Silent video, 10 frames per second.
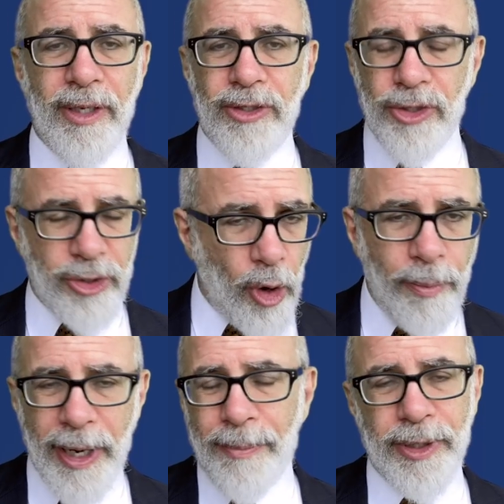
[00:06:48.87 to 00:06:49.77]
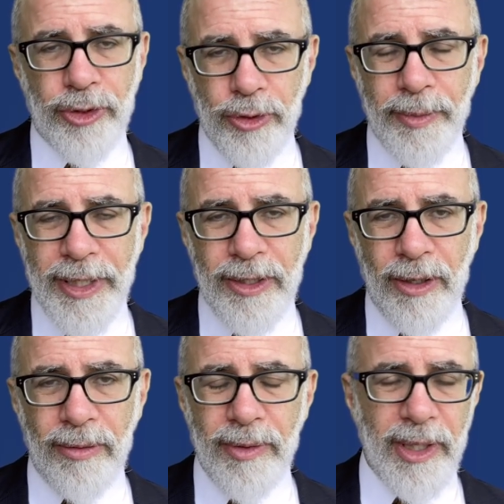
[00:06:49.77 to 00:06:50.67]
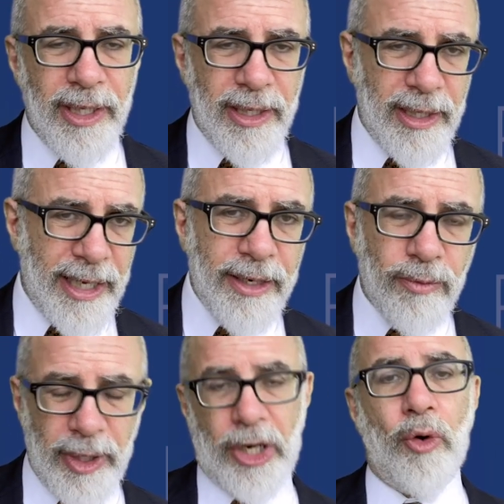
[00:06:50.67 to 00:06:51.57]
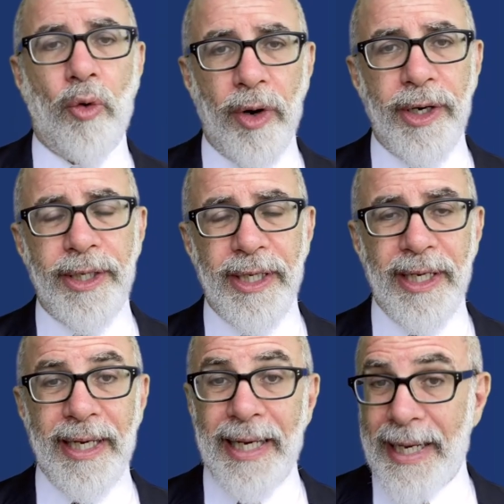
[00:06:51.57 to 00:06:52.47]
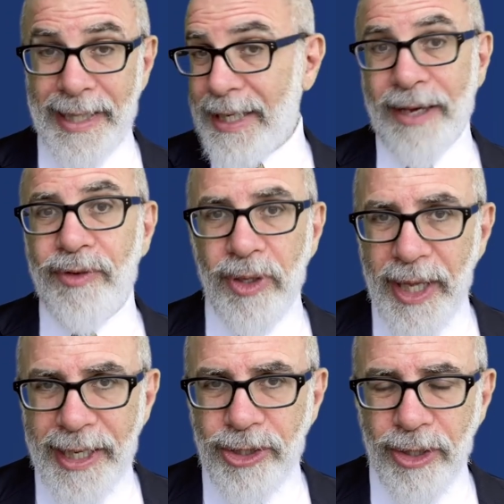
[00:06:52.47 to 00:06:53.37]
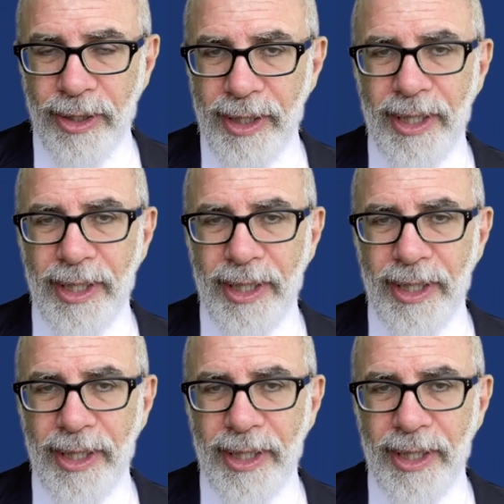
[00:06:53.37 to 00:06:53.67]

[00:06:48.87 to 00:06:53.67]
Just open up a Zoom window, hit record, and then give your lecture.